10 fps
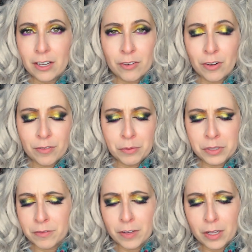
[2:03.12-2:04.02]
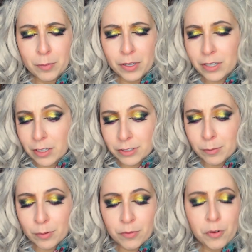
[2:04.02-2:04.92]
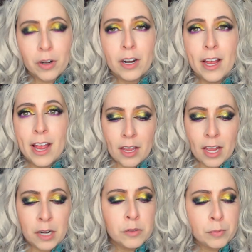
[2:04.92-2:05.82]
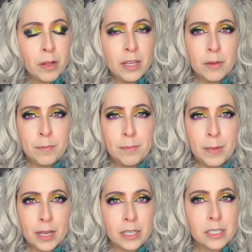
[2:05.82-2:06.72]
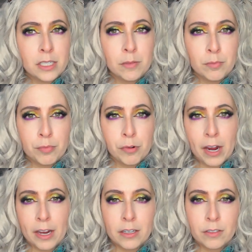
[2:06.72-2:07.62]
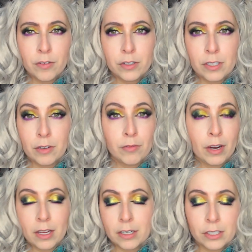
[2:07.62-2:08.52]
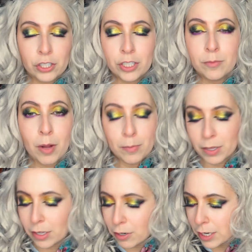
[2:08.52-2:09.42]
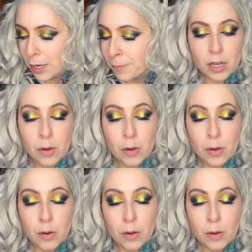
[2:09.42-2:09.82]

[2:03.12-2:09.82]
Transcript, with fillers: I don't know if it was available in Ulta before, and it was probably the biggest brand as far as like recognition, popularity.